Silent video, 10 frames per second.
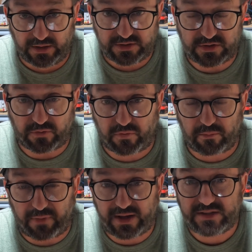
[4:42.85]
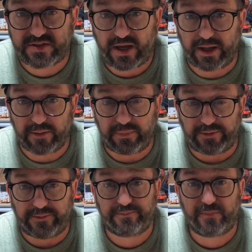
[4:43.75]
So for my setup,
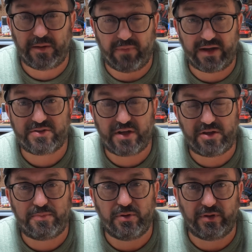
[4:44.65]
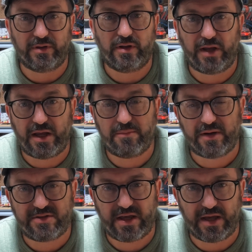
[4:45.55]
my size building, an 8 by
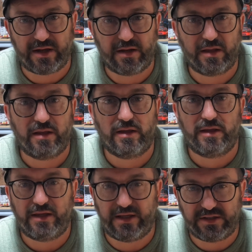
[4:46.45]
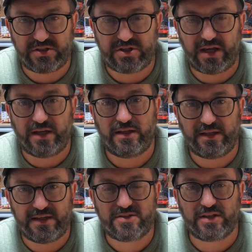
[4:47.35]
10 in the shade,
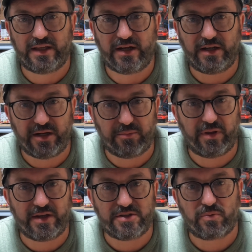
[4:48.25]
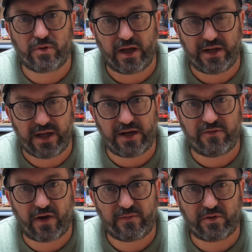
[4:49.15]
insulated in a place where it got
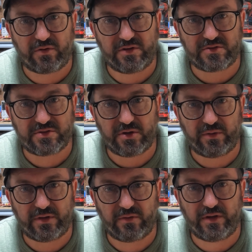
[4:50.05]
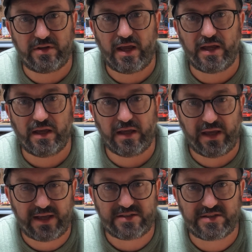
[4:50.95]
95 degrees or so during the day
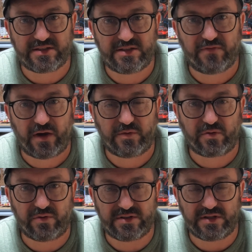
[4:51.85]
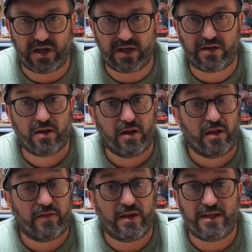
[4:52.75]
and 65 degrees at night,
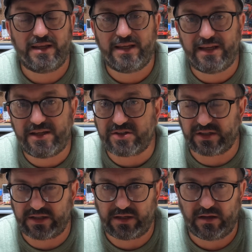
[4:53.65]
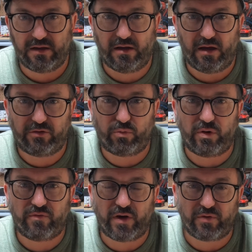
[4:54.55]
then easily a
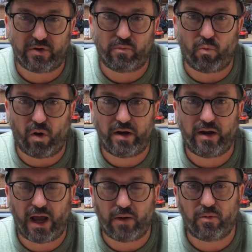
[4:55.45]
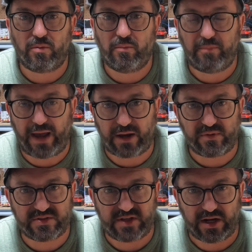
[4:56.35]
2500 watt hour
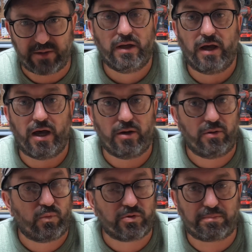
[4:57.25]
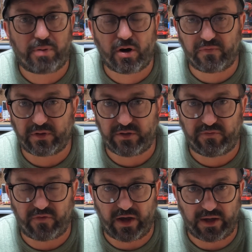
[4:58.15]
battery setup uh, was perfectly
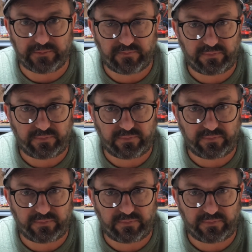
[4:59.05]
fine.